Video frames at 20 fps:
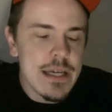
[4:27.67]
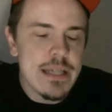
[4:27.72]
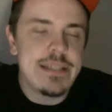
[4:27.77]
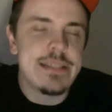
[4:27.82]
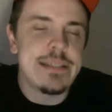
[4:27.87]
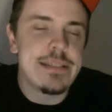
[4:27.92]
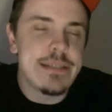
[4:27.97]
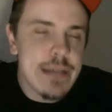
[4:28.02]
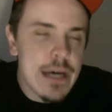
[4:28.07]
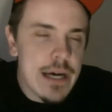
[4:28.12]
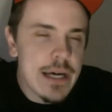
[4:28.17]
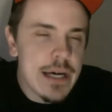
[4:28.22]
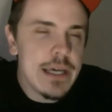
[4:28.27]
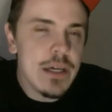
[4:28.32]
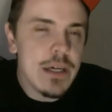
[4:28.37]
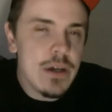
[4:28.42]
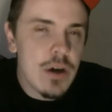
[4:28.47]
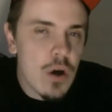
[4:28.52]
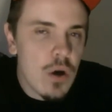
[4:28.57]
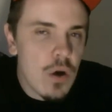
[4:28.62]
it's
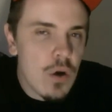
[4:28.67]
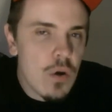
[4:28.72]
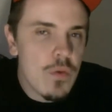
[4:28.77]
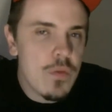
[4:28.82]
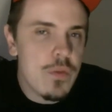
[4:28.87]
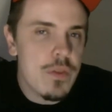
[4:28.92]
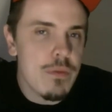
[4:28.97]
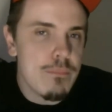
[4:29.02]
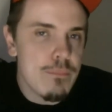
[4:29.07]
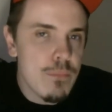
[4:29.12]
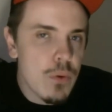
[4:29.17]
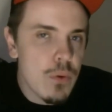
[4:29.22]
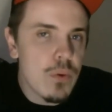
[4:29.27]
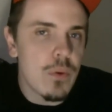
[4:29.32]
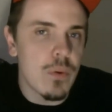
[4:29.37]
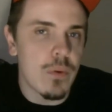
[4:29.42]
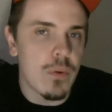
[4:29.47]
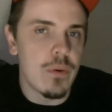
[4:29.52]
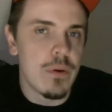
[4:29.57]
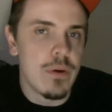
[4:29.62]
dying all the
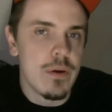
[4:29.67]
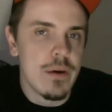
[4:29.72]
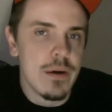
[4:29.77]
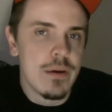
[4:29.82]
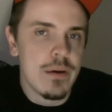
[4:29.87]
more